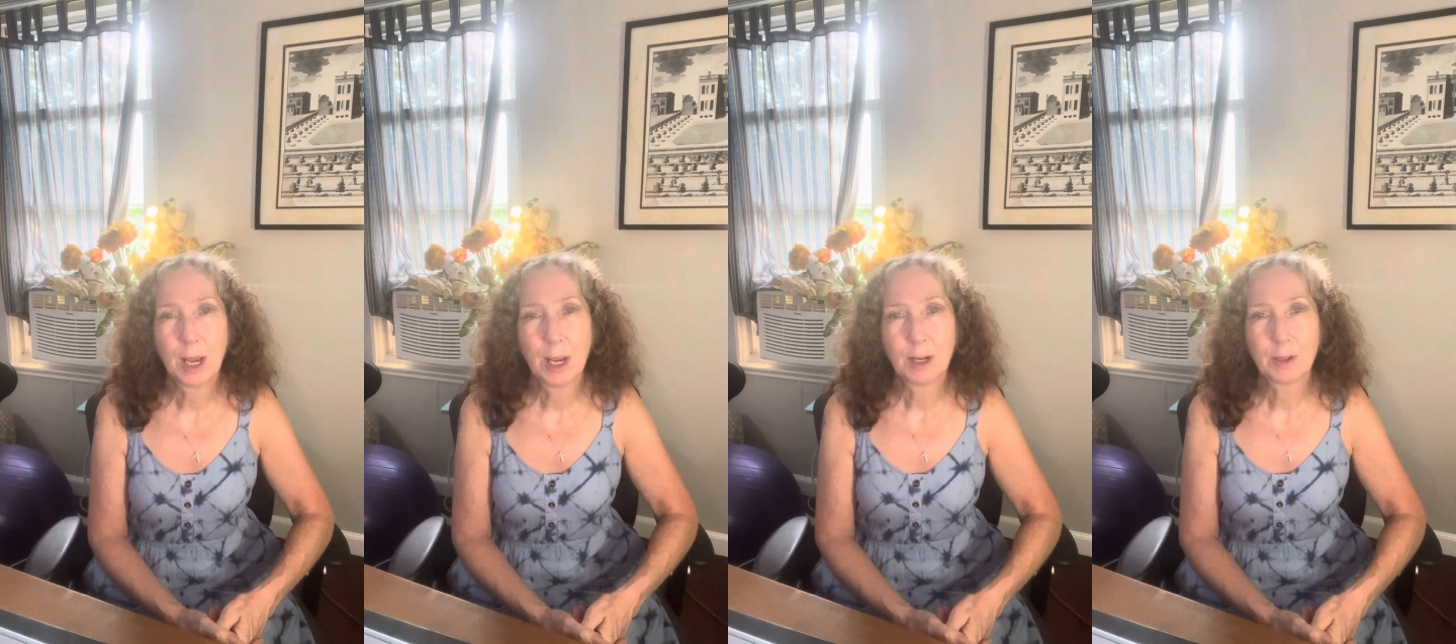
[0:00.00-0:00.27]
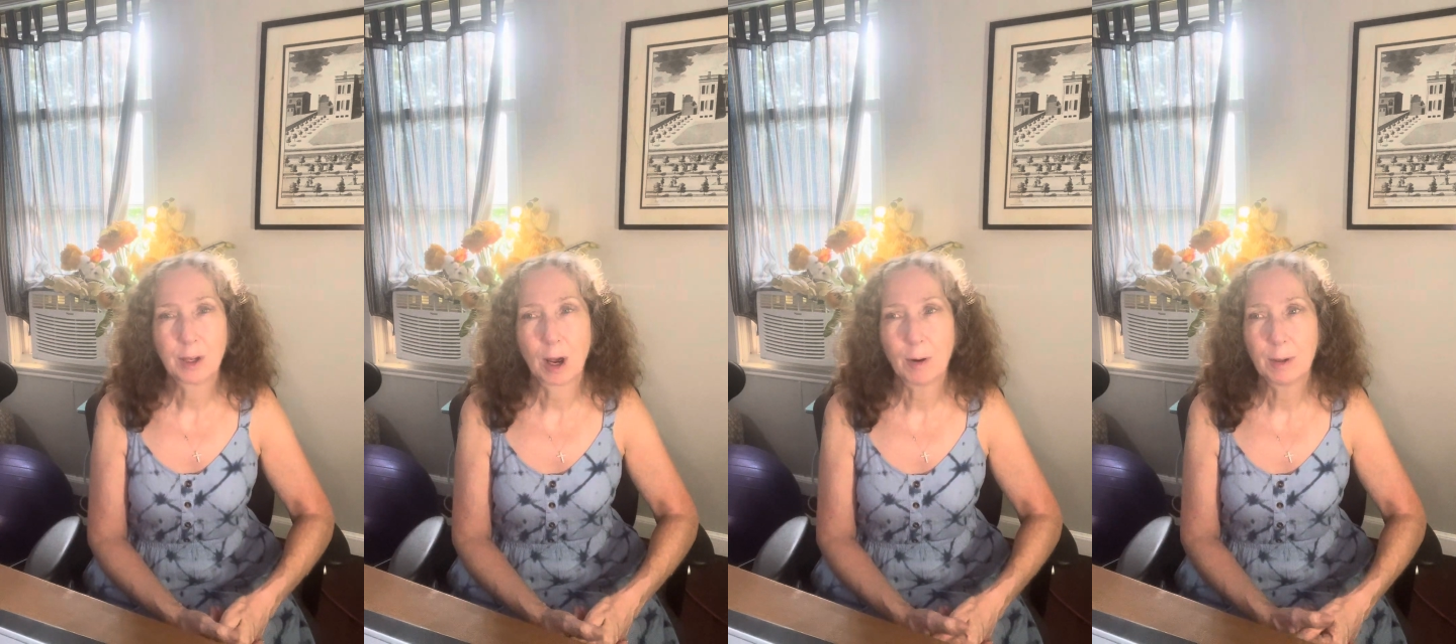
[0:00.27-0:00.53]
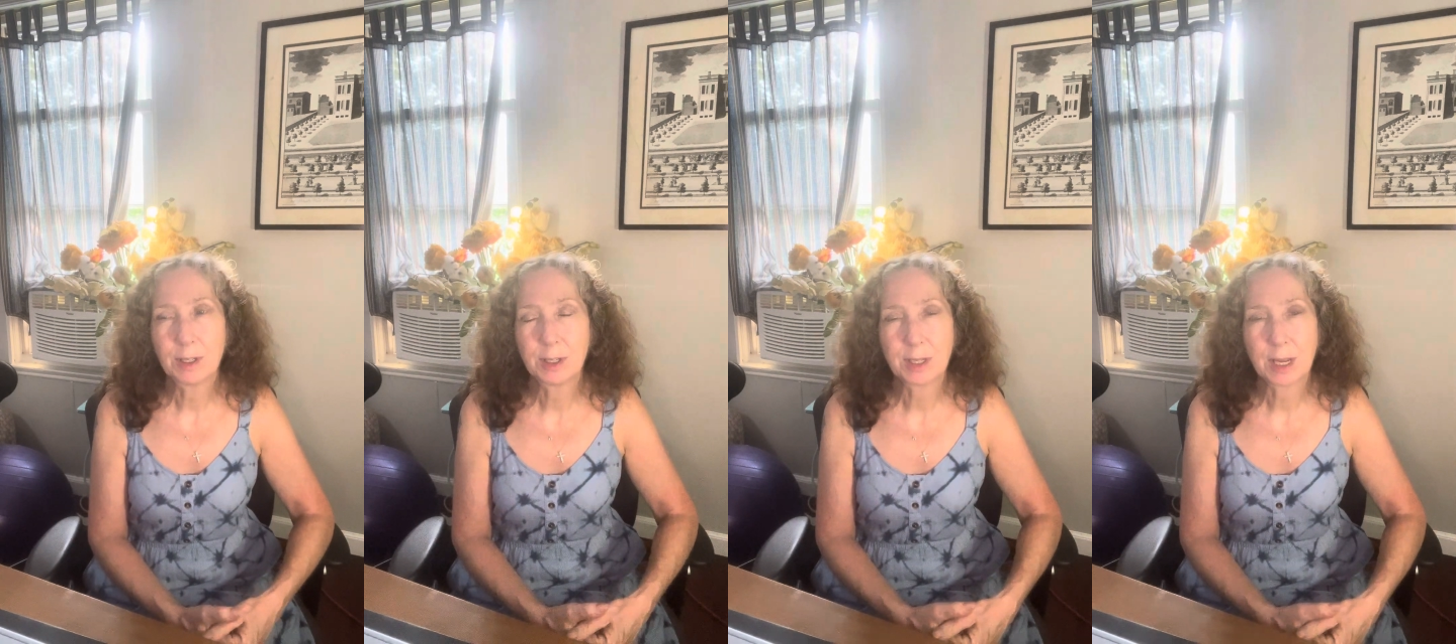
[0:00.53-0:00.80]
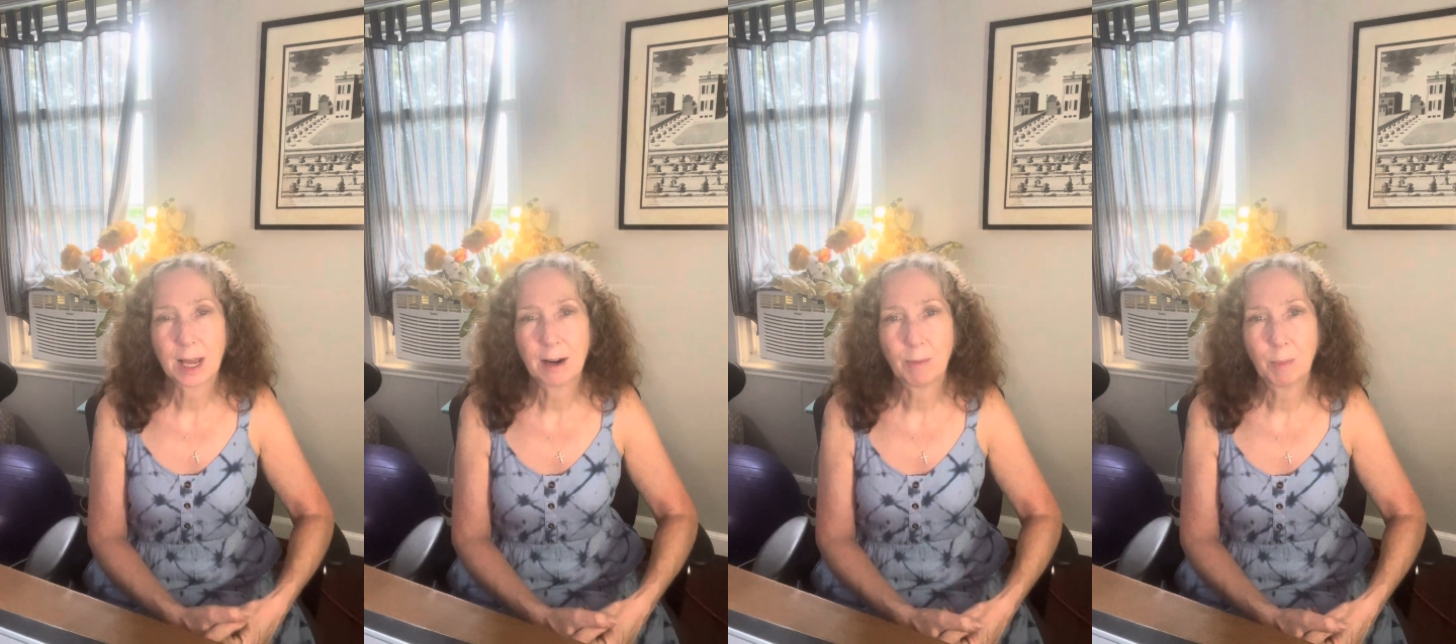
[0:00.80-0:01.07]
So
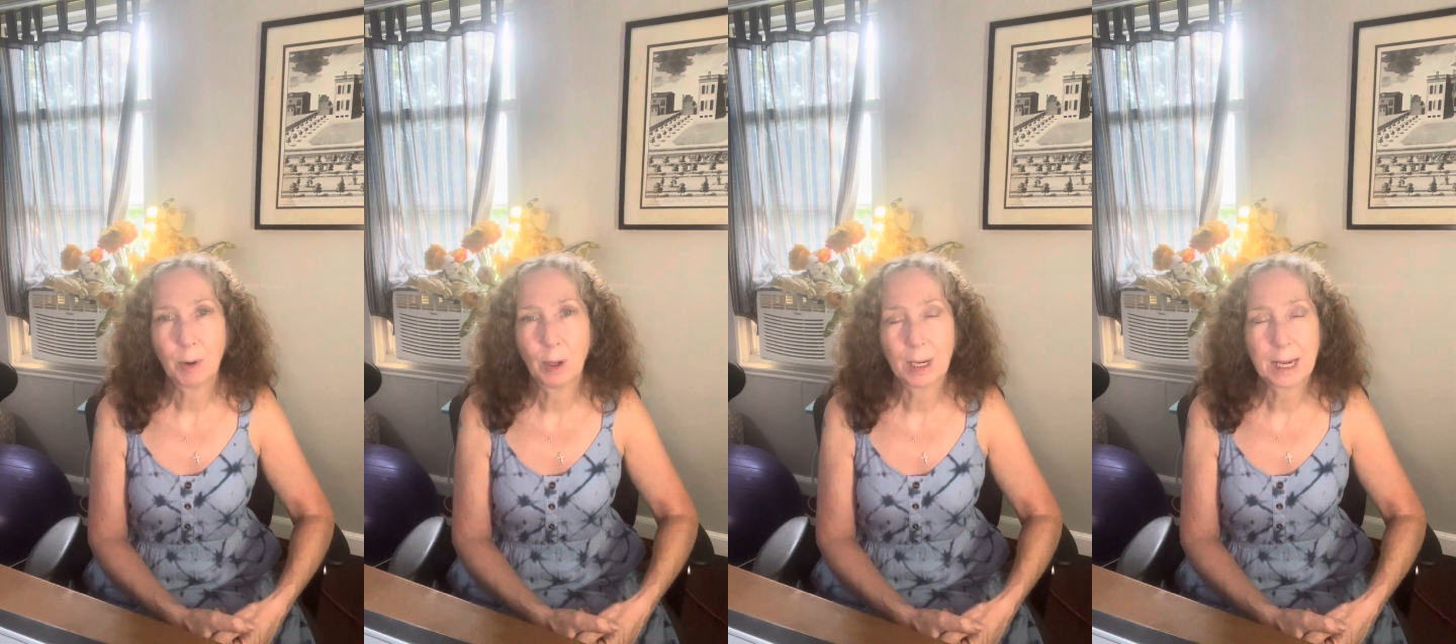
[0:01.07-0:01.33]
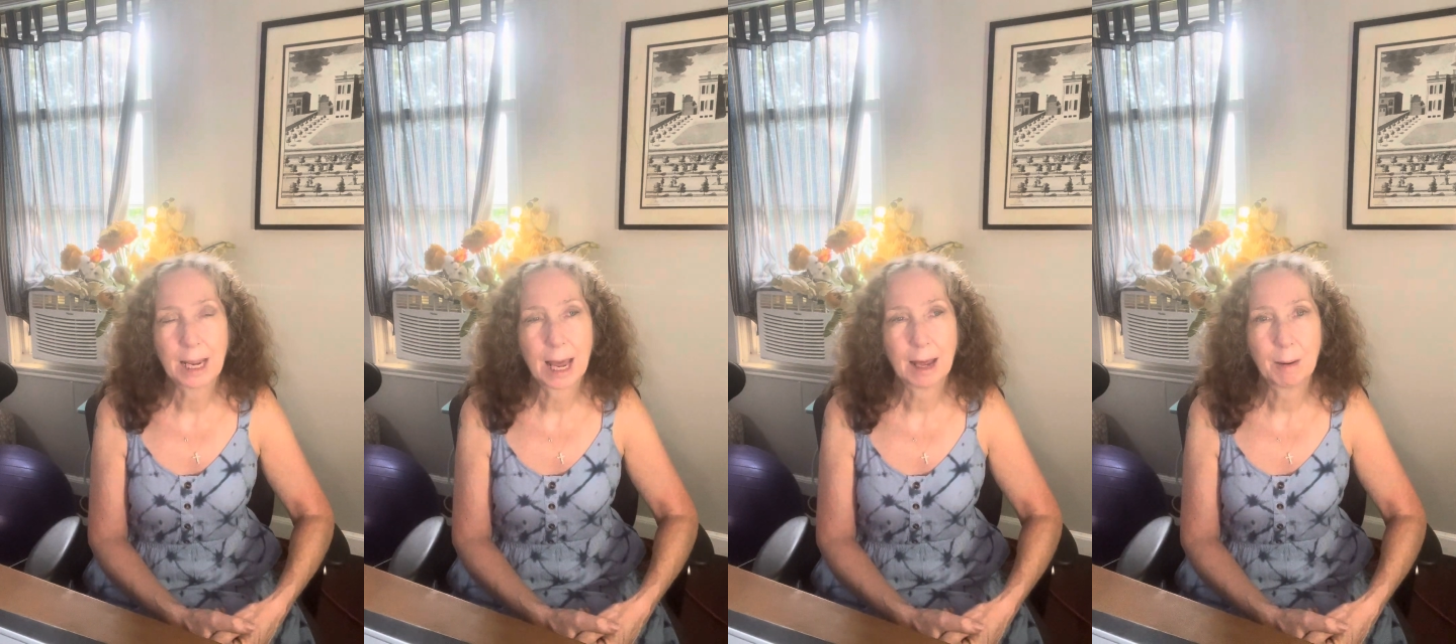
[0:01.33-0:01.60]
instead of pulling out